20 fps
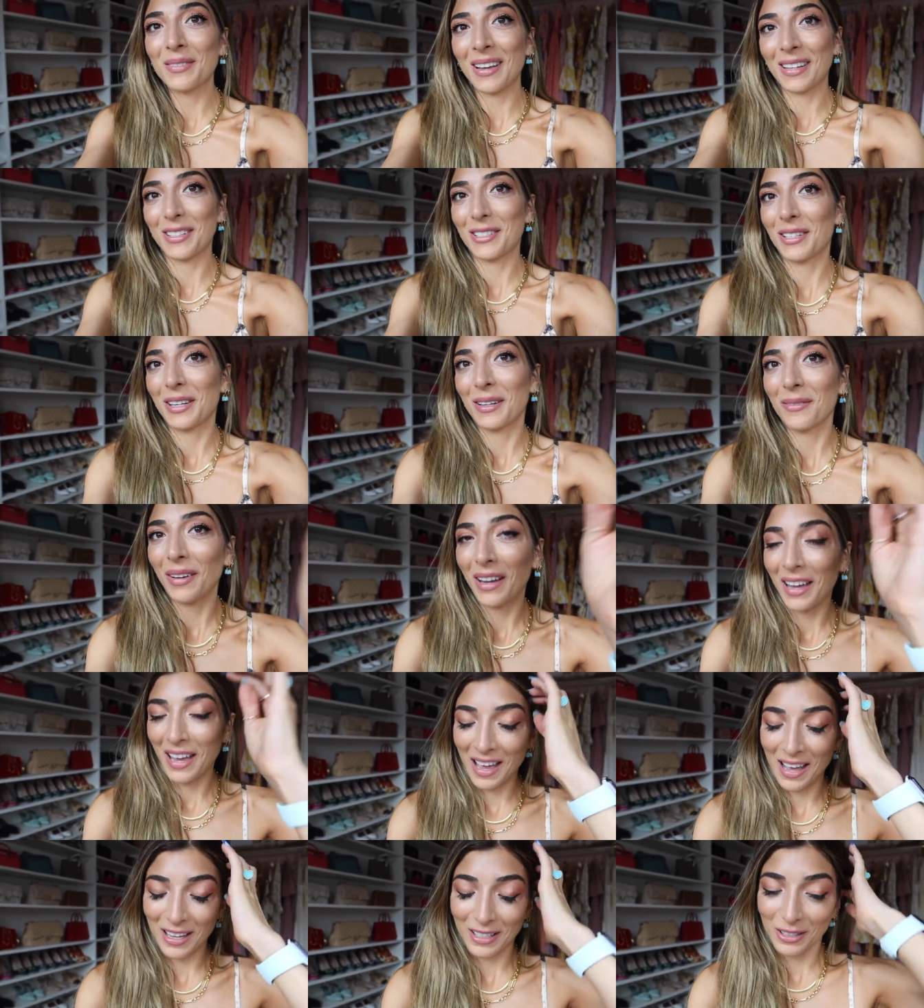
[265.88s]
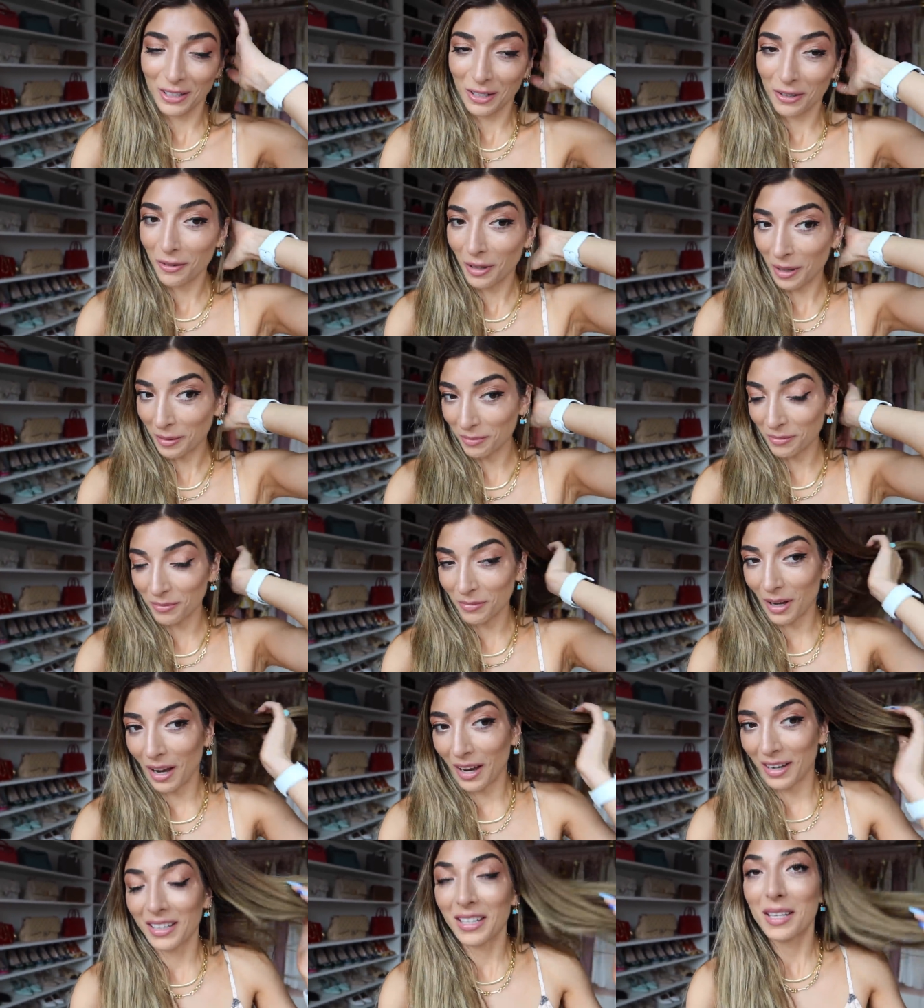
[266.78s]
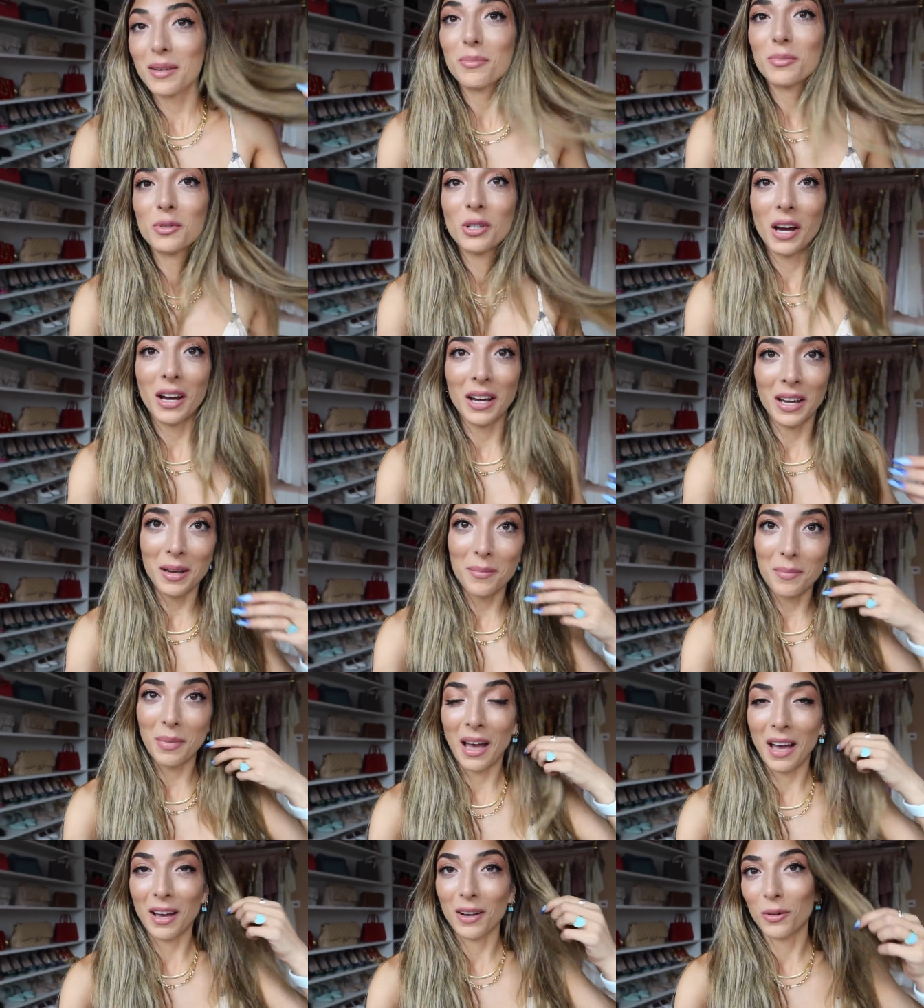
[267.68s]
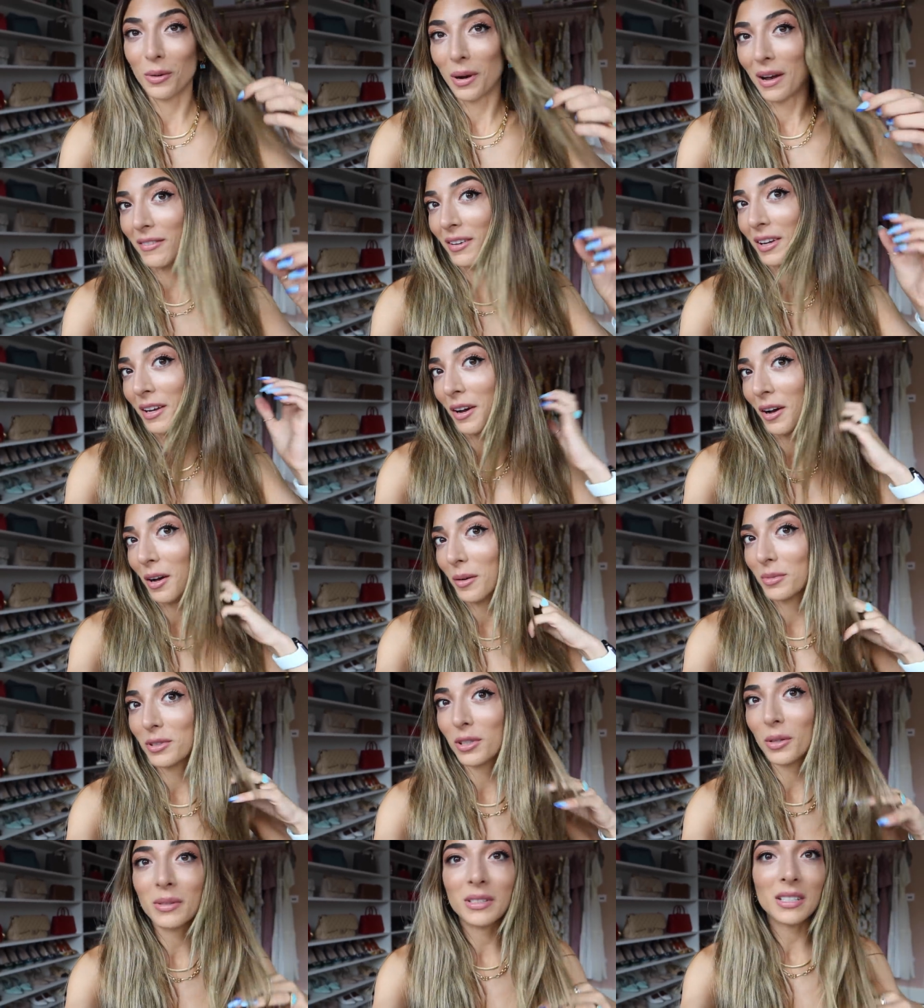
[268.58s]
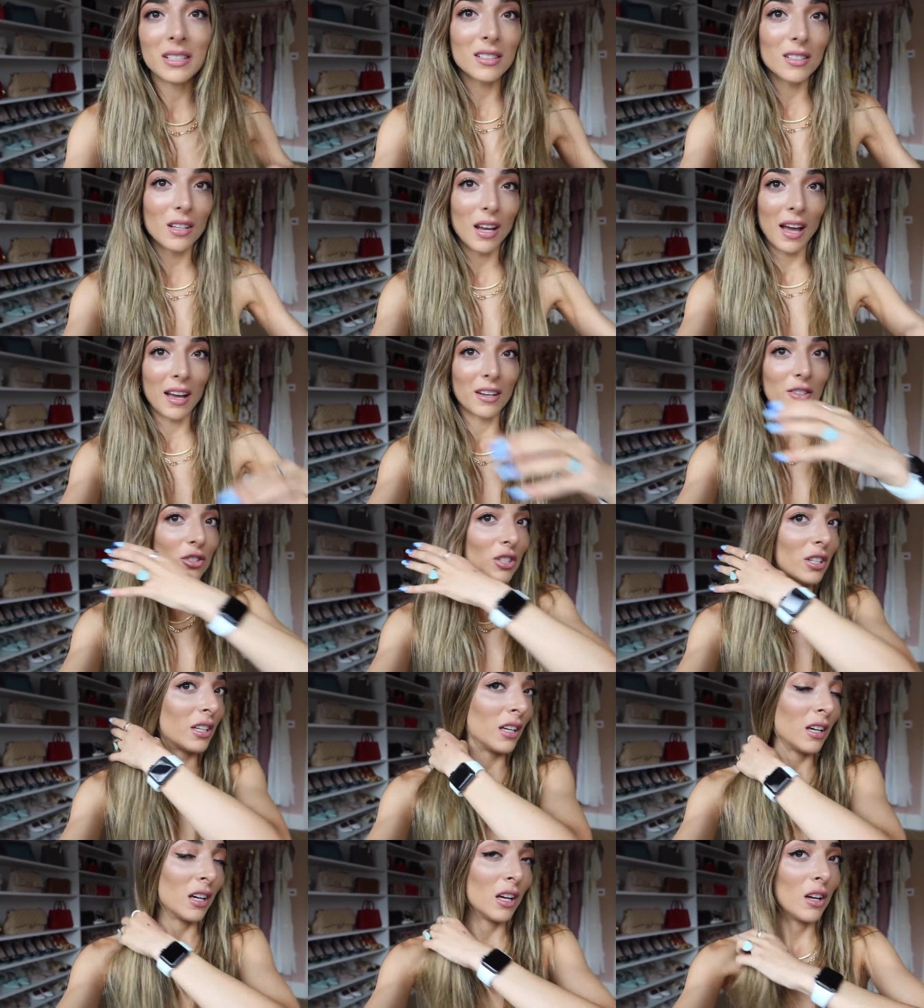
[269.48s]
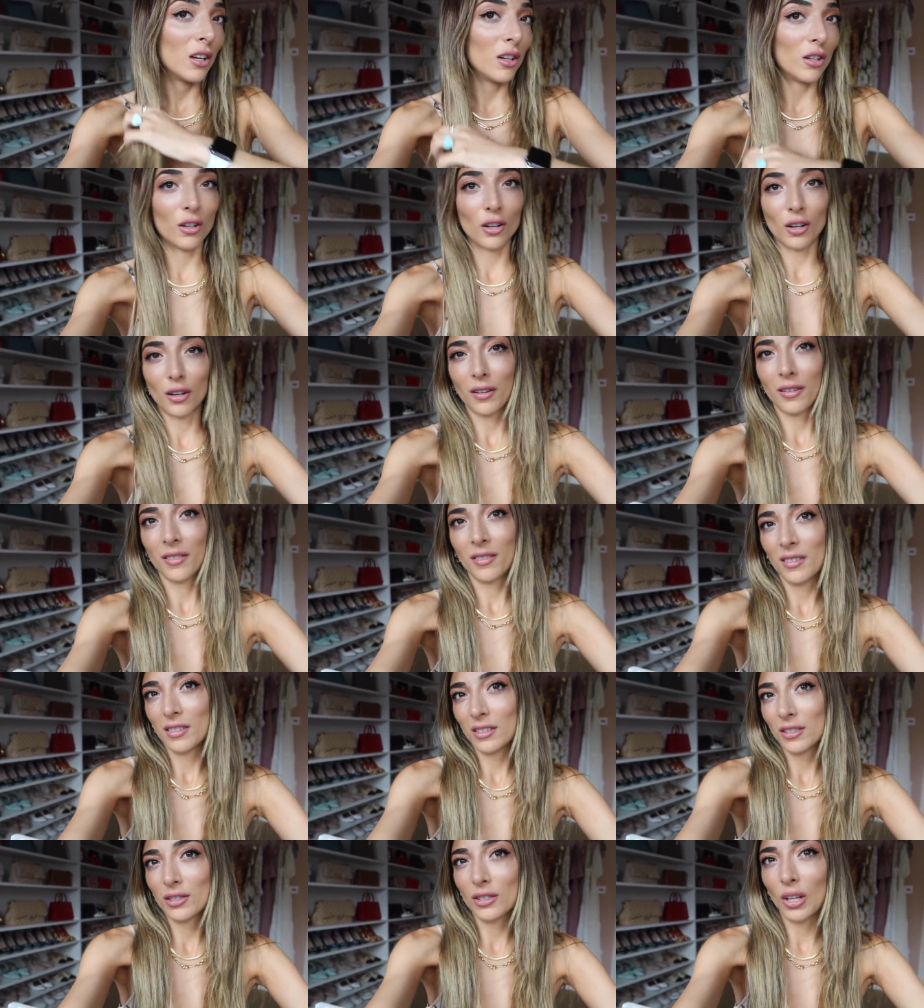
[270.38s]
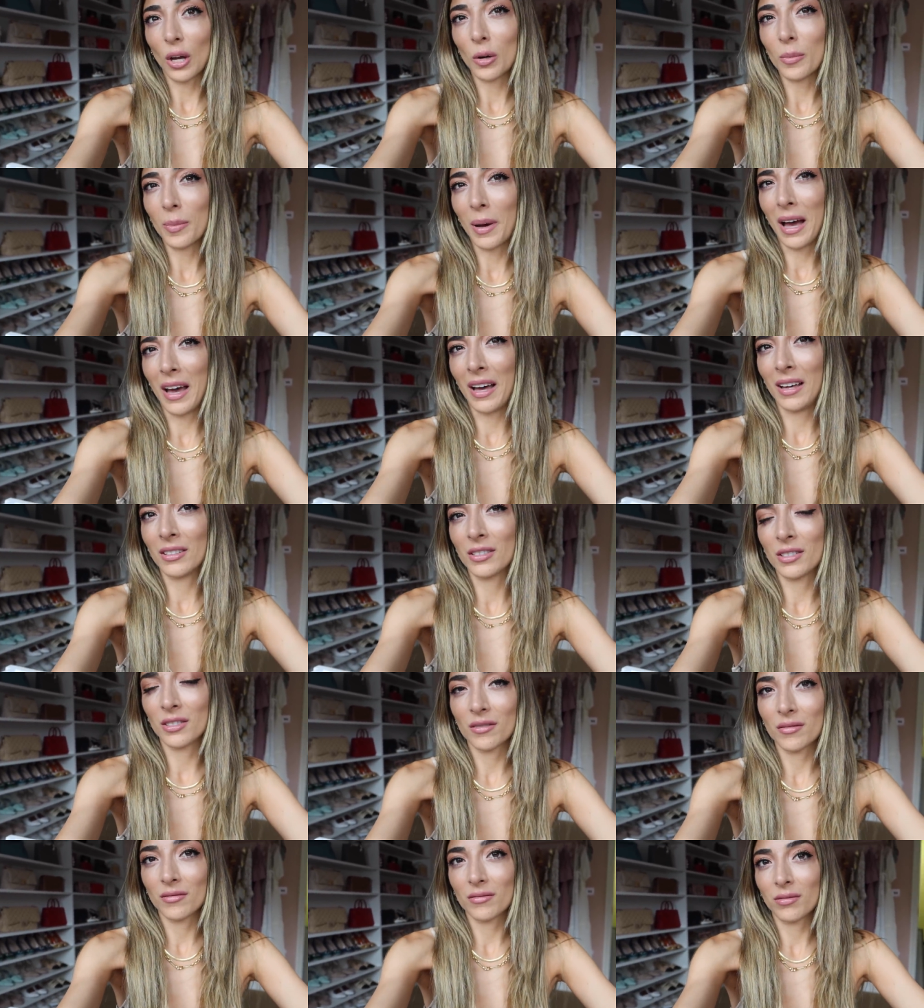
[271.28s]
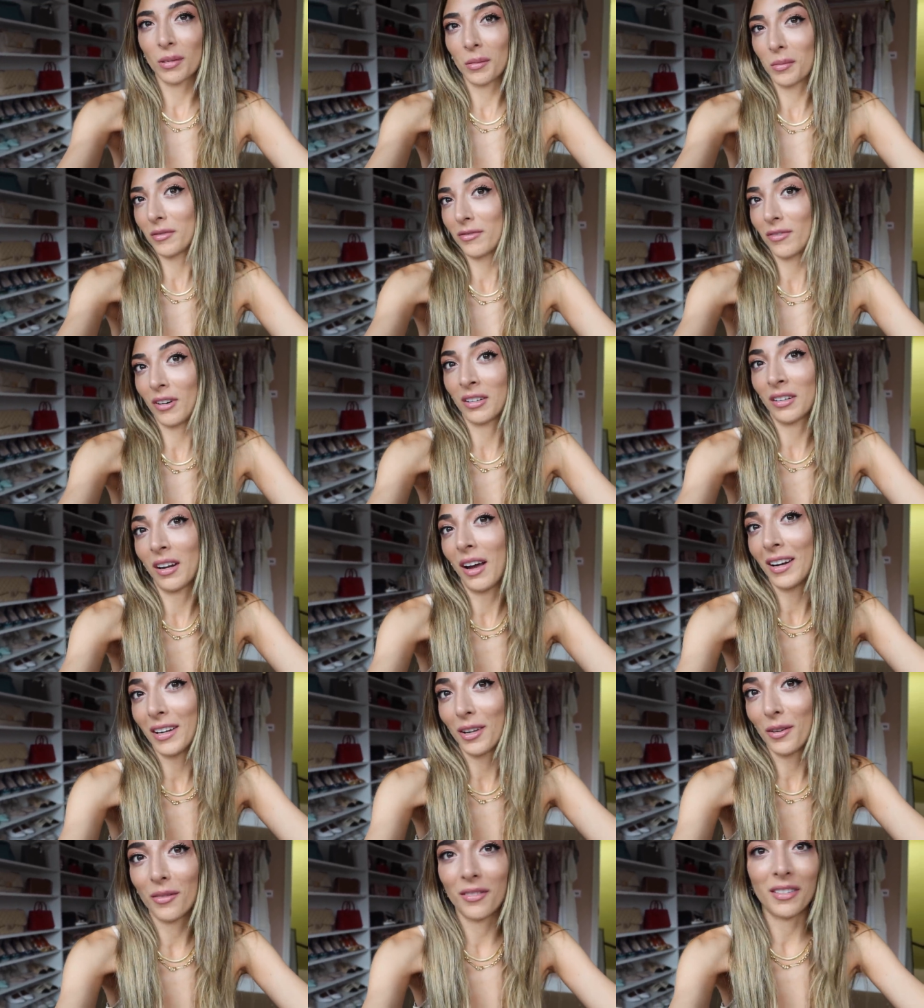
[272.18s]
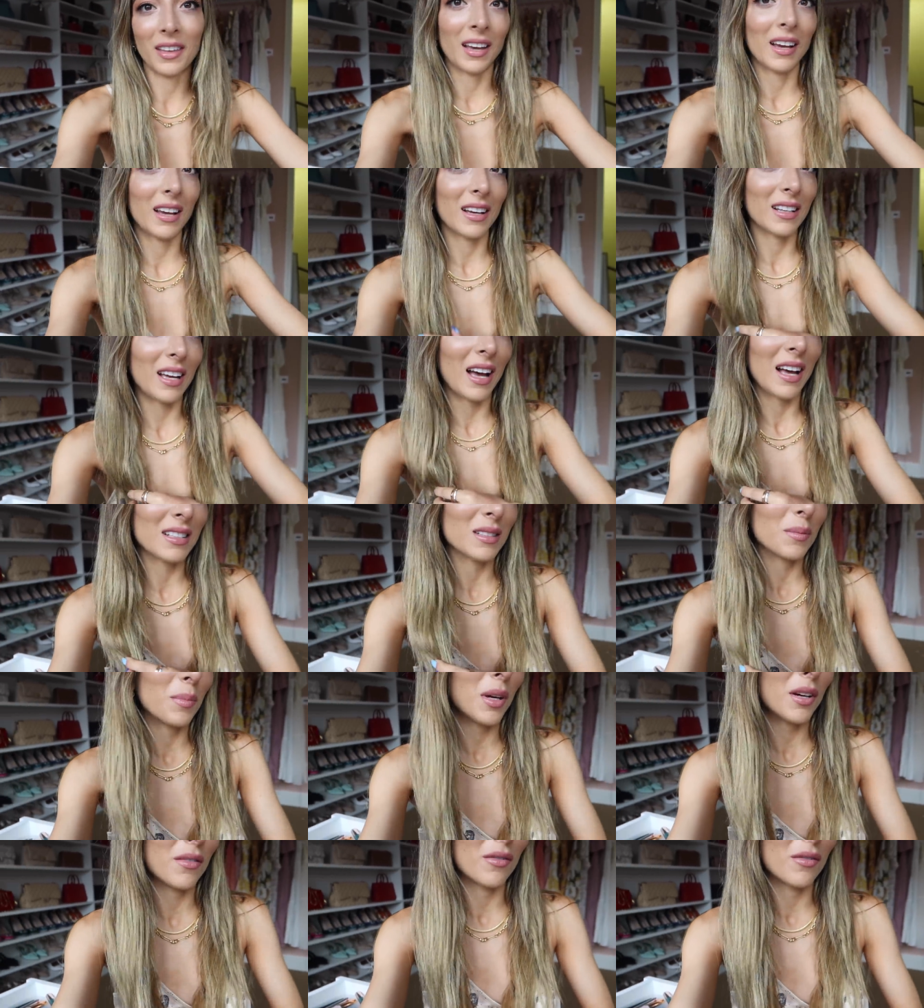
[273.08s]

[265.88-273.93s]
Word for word: mentioning my hair, so I'm, I keep tying it back or having it up. So it doesn't actually look so bad from the front, I don't think. It has a bit